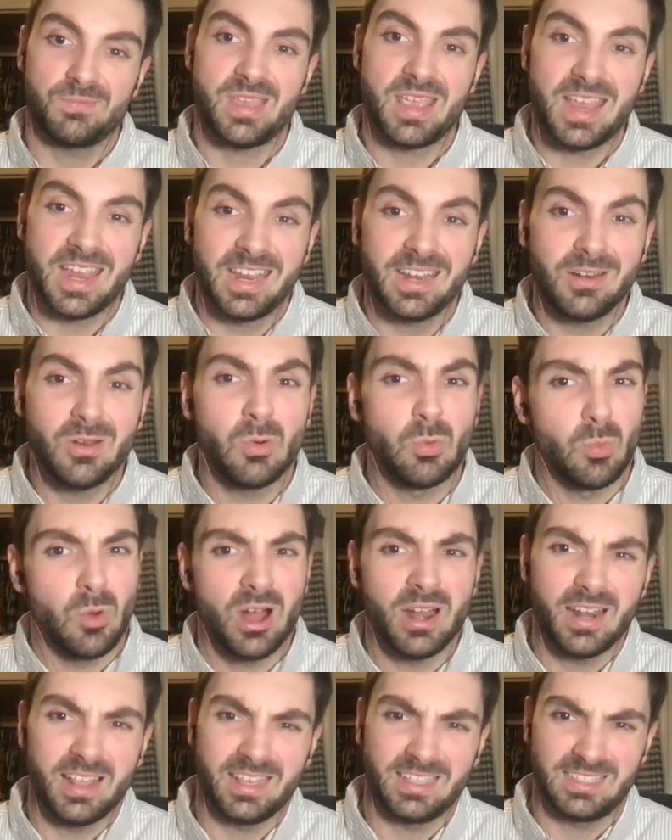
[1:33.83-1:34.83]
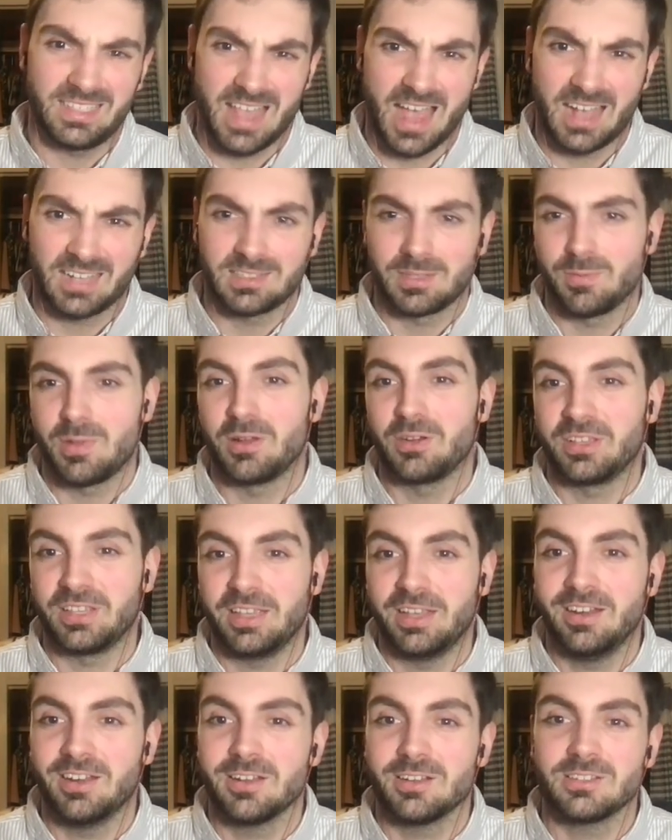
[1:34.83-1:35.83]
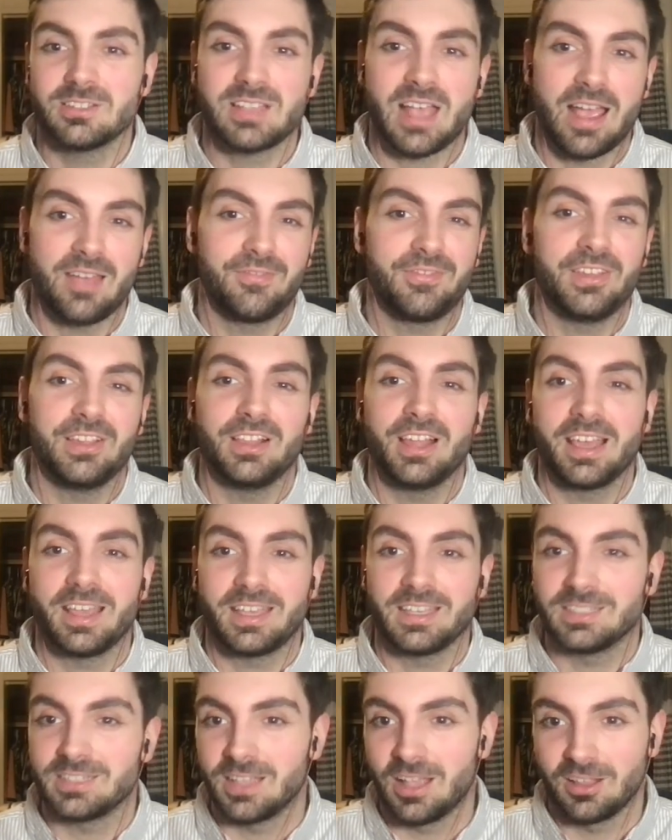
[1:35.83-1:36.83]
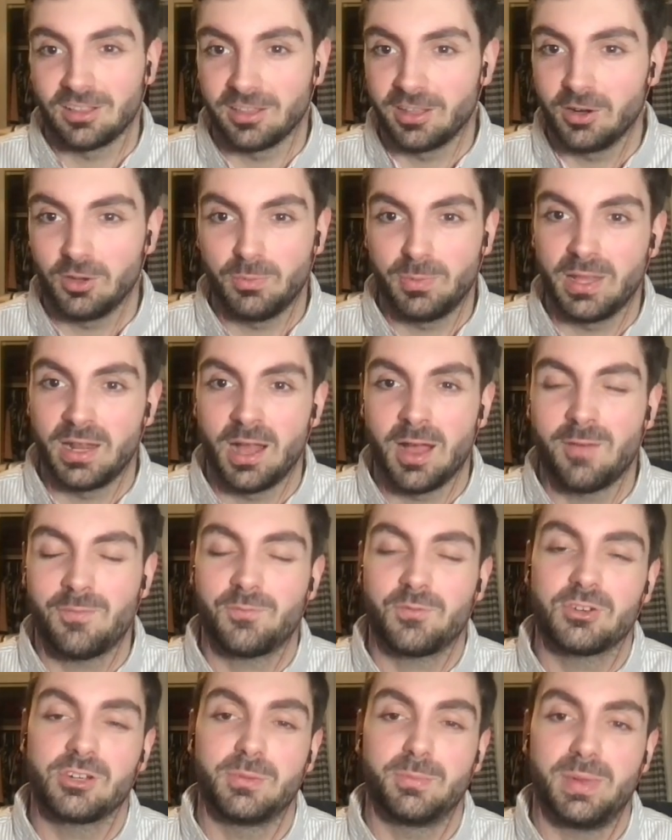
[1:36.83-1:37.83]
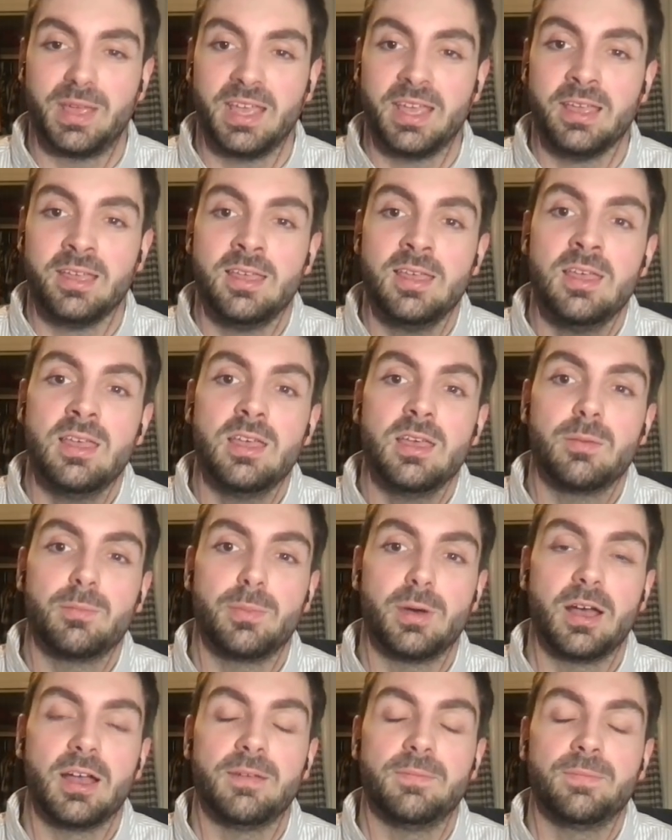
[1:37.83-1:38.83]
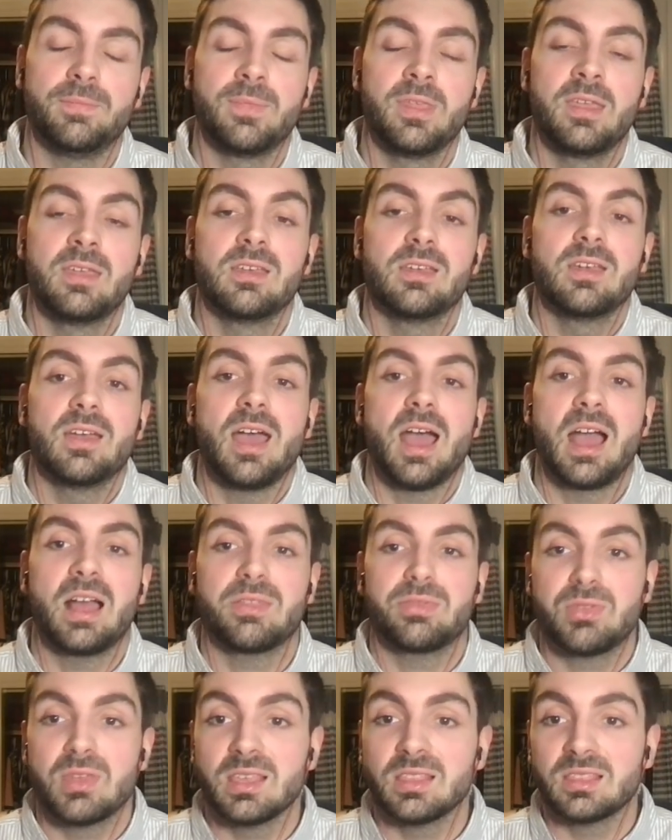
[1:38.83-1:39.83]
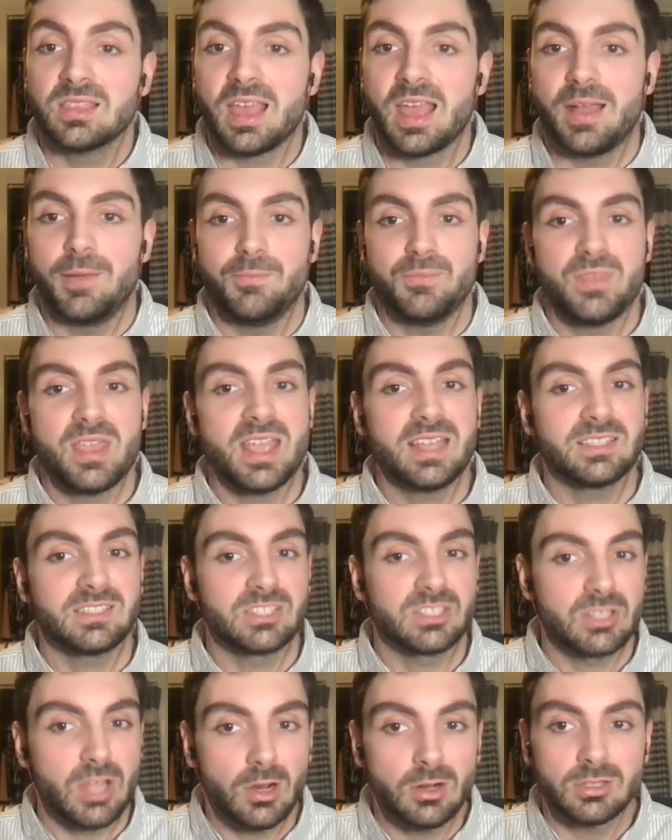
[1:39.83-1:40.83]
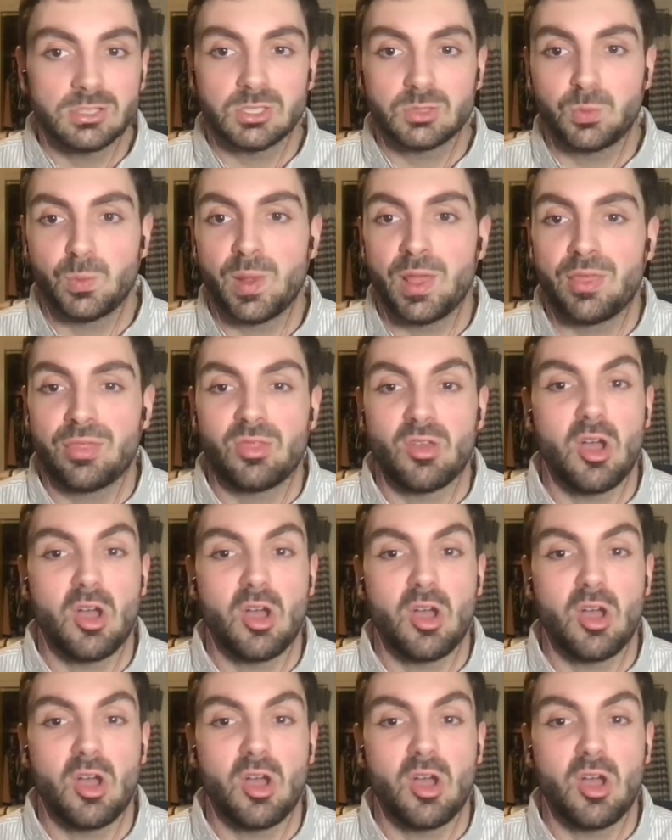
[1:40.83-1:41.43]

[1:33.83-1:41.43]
In what exact amount of years, I feel like is a little bit up for debate, but I think that it starts with